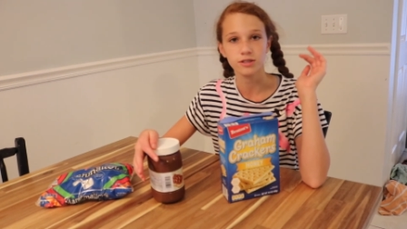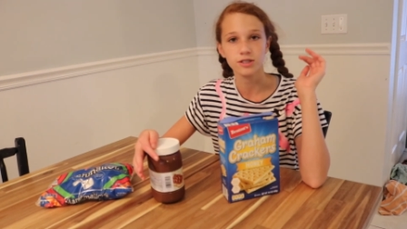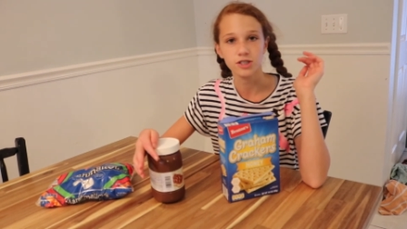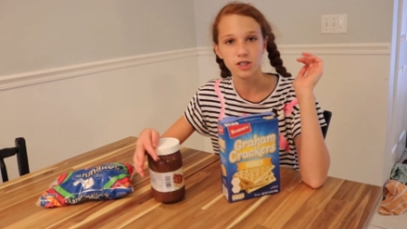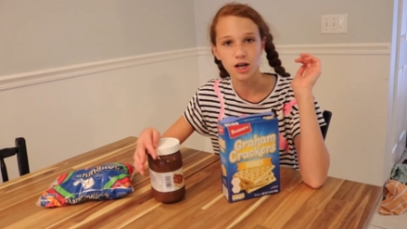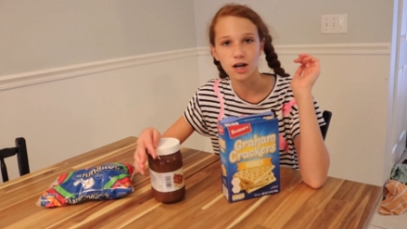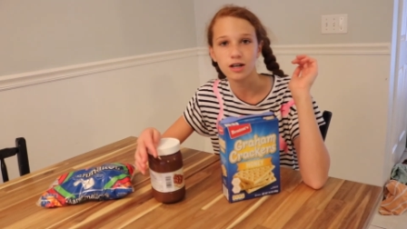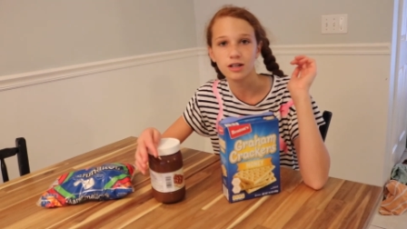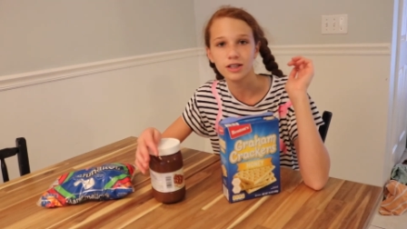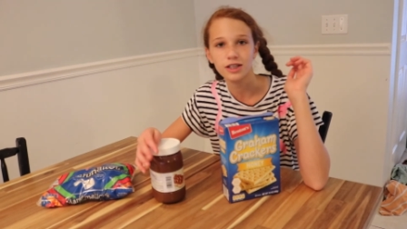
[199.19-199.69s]

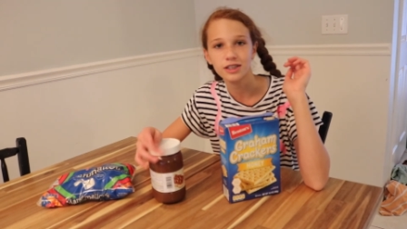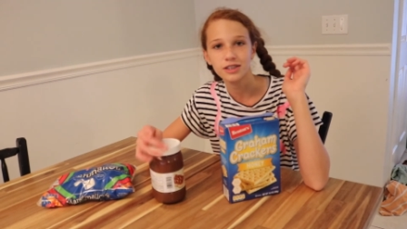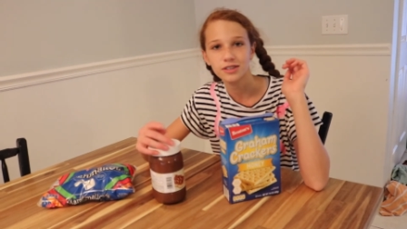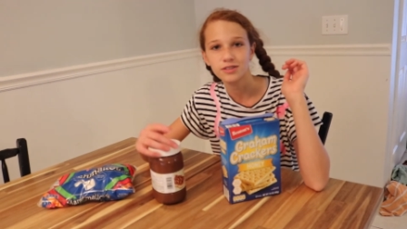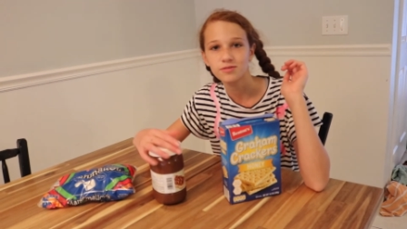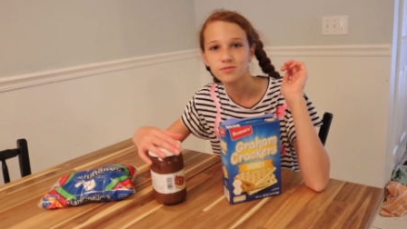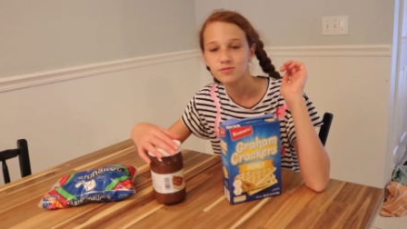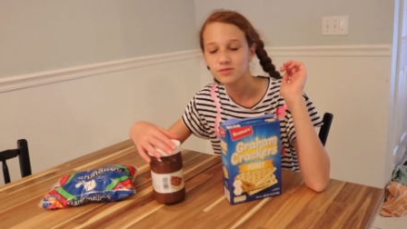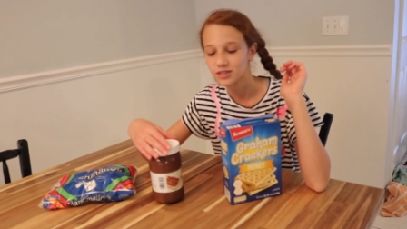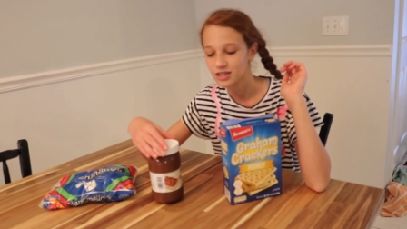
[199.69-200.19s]

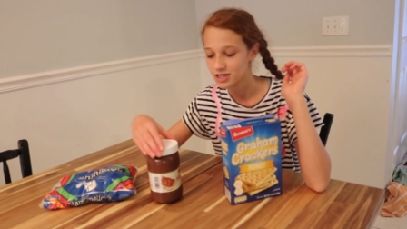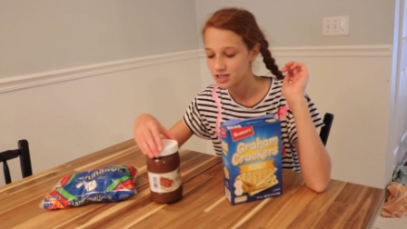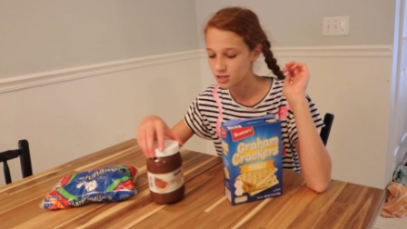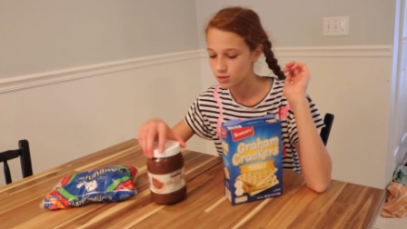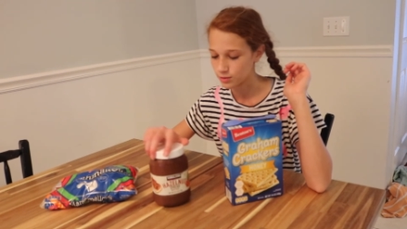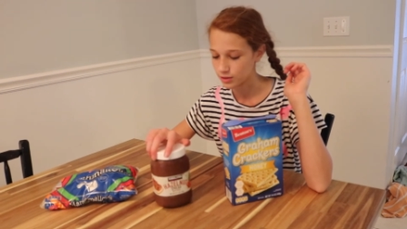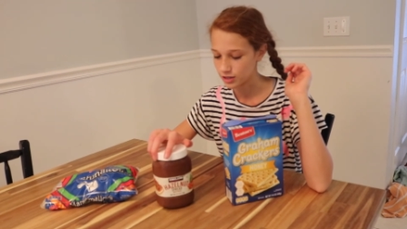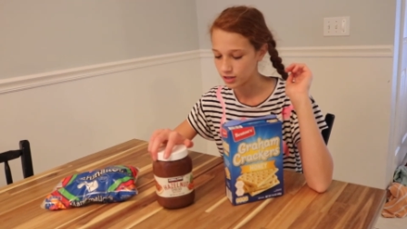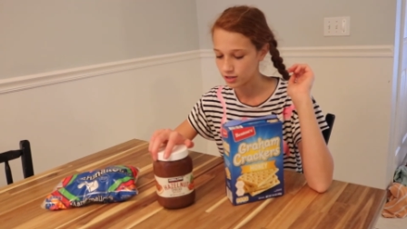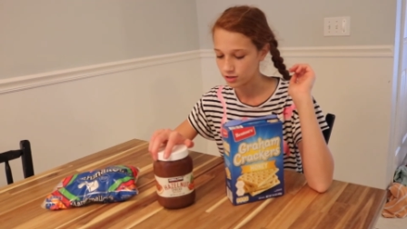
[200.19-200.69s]
chocolate. So
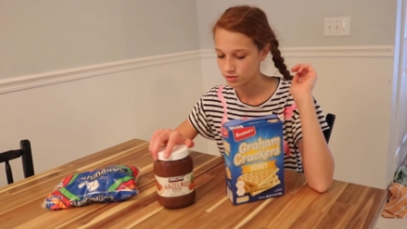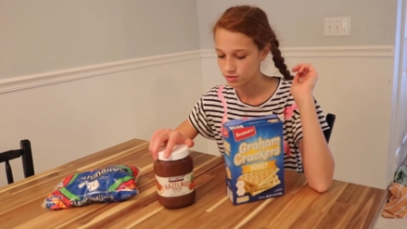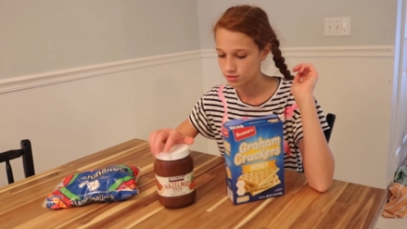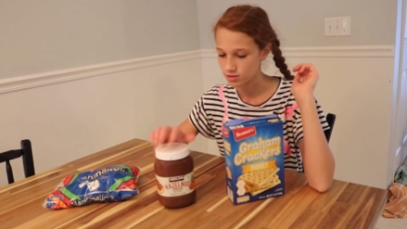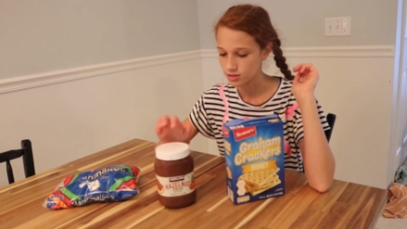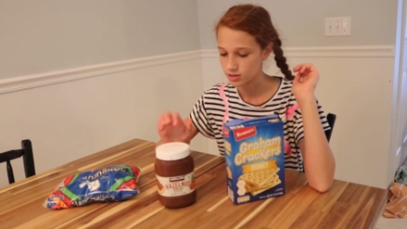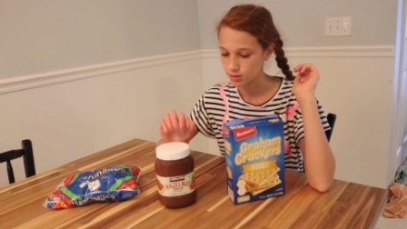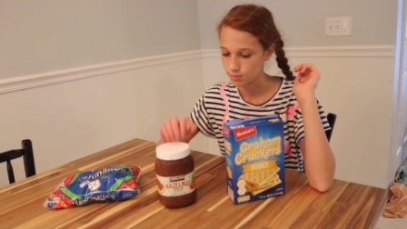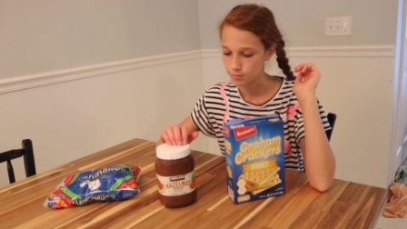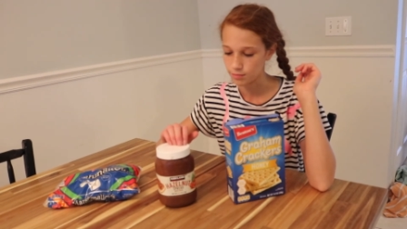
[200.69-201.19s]
we're gonna use
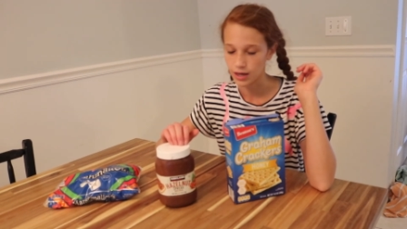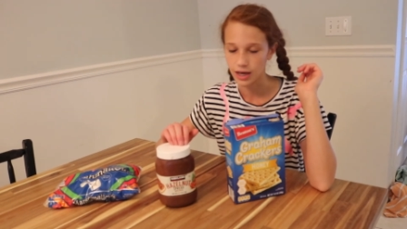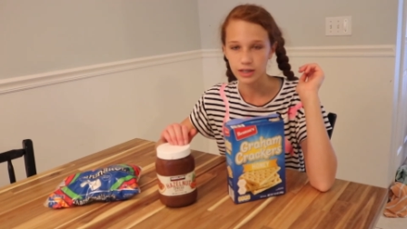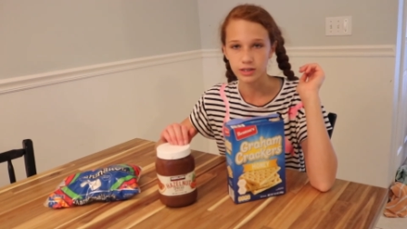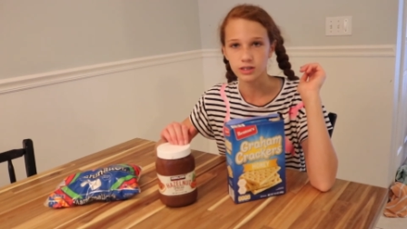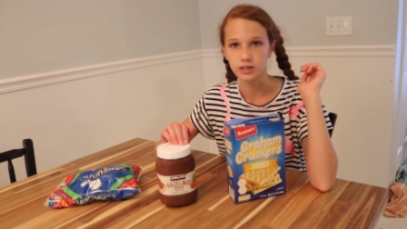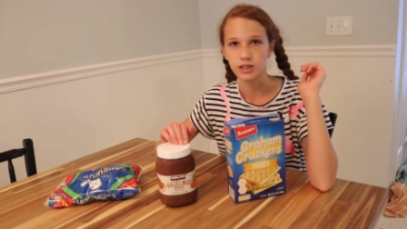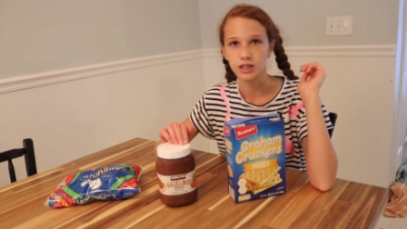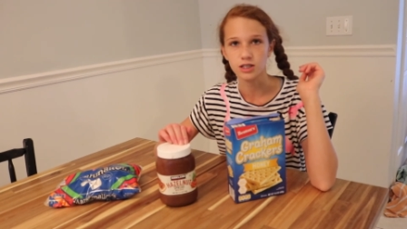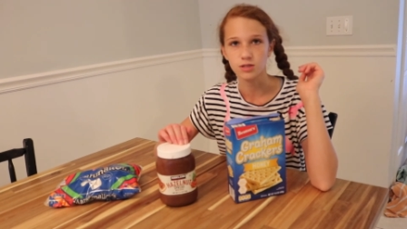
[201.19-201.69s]
some
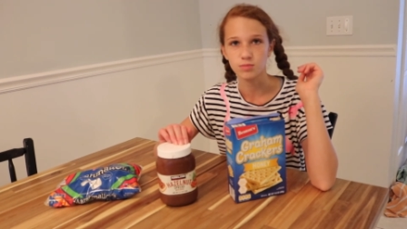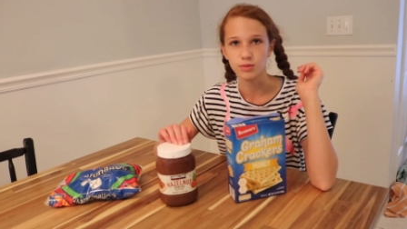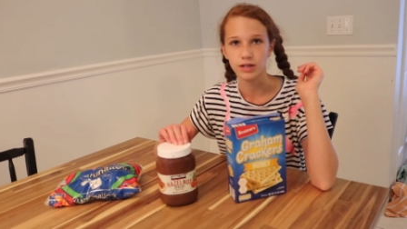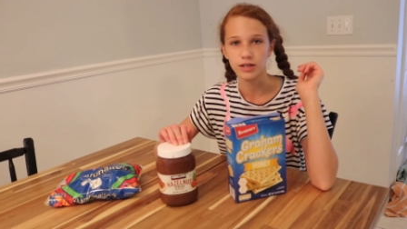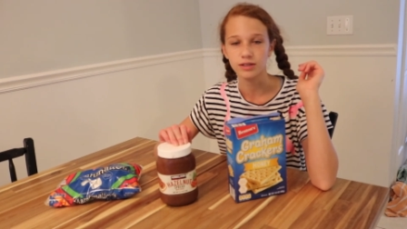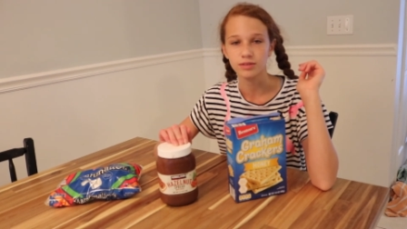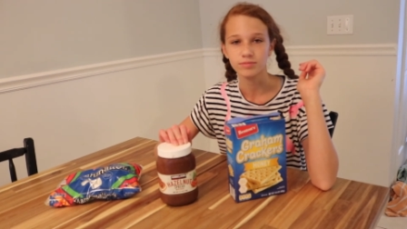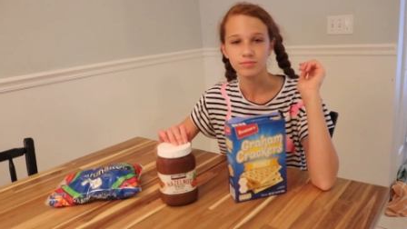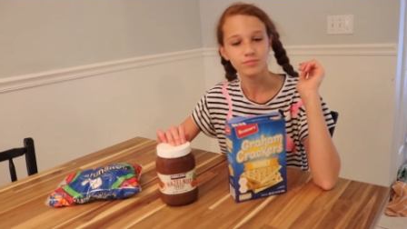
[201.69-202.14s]
hazelnut spread.